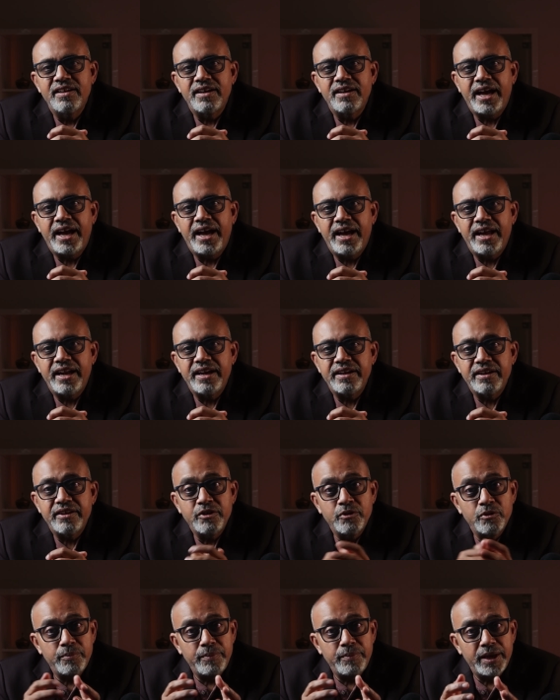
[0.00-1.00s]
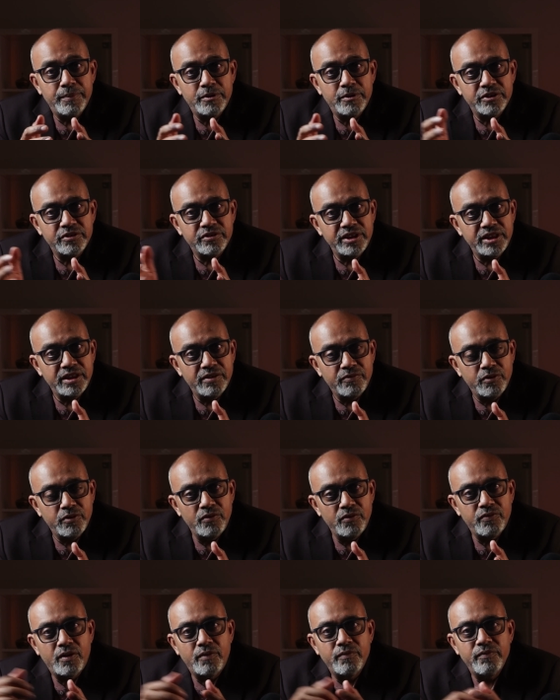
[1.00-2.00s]
And you would be able to see the full
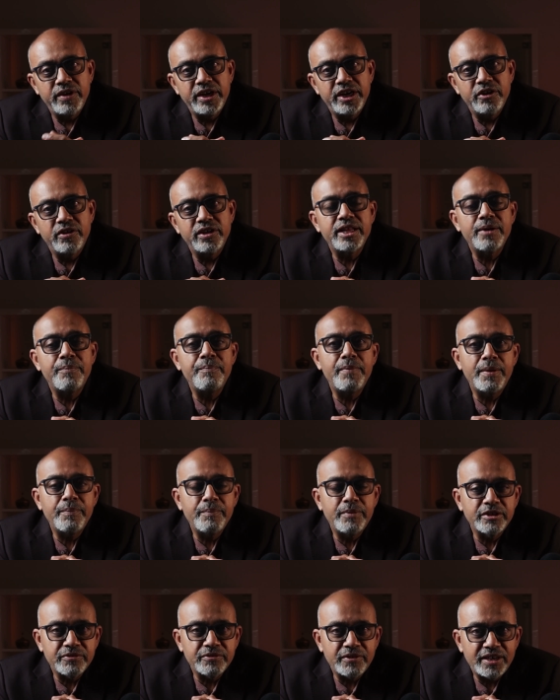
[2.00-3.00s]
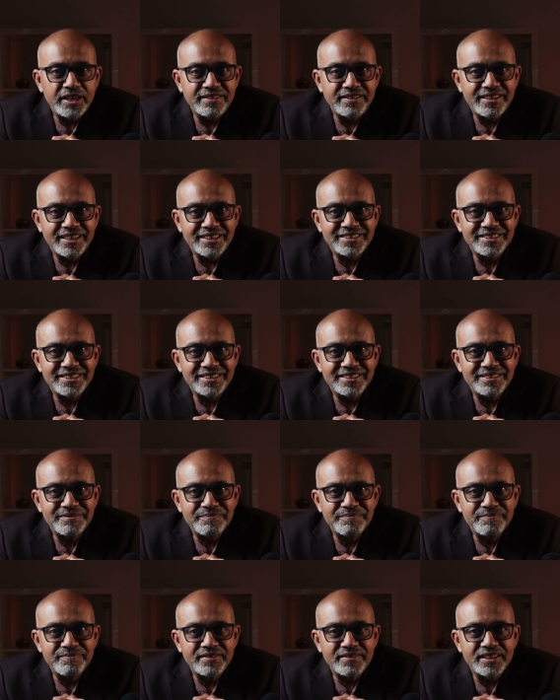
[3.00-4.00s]
form video in the members only section.
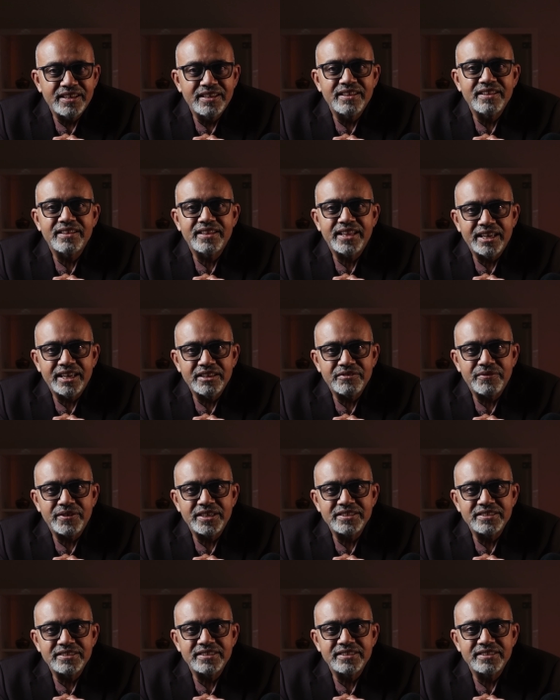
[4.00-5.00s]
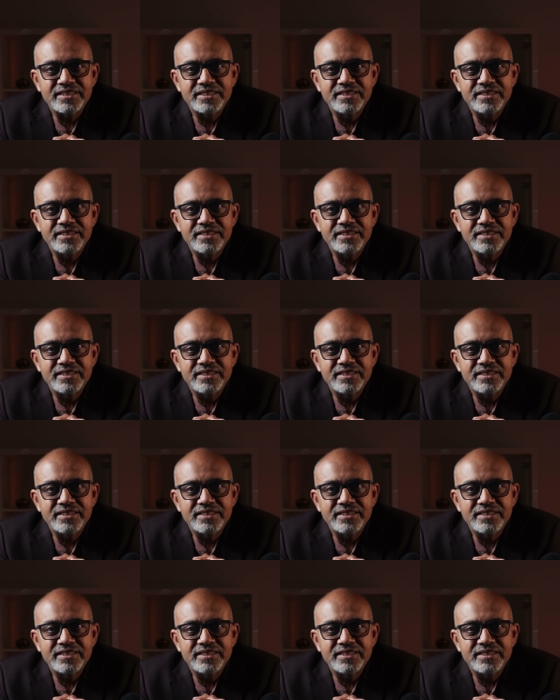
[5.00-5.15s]
Thanks, friends.